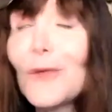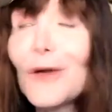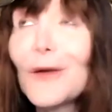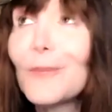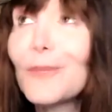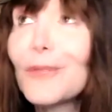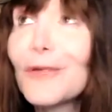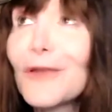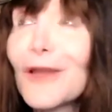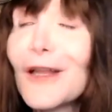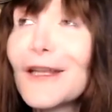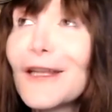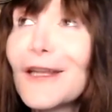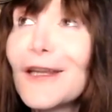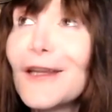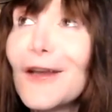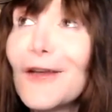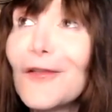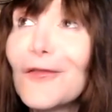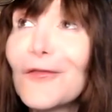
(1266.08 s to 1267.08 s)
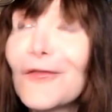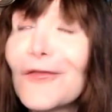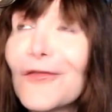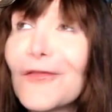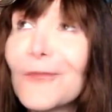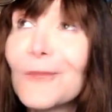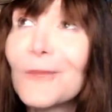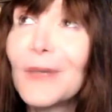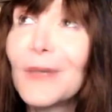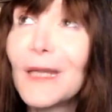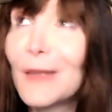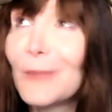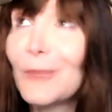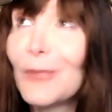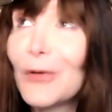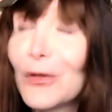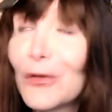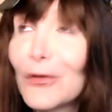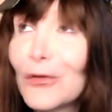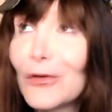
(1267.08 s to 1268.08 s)
were plenty of
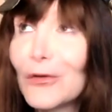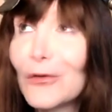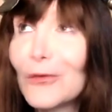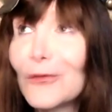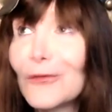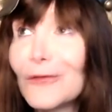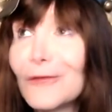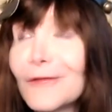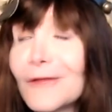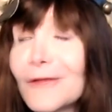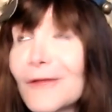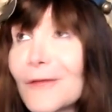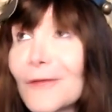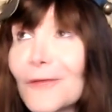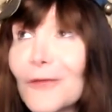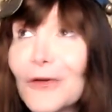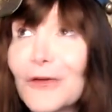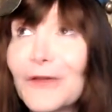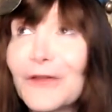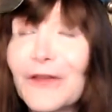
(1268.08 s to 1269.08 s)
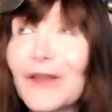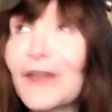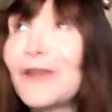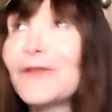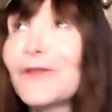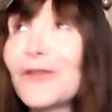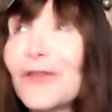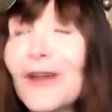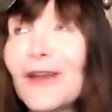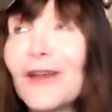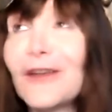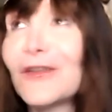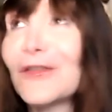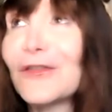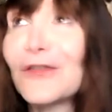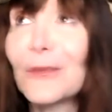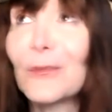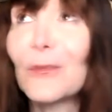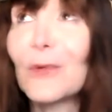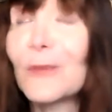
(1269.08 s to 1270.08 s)
people who were slave
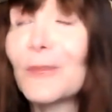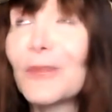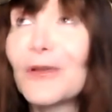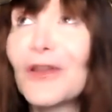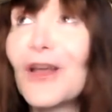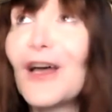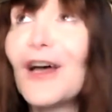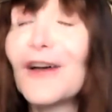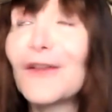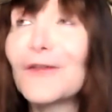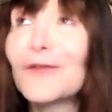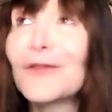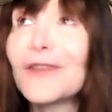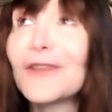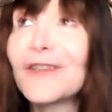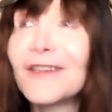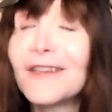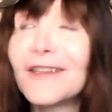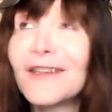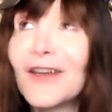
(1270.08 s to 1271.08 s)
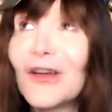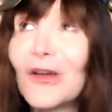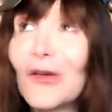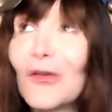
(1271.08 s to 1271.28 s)
traders and were beloved, you know.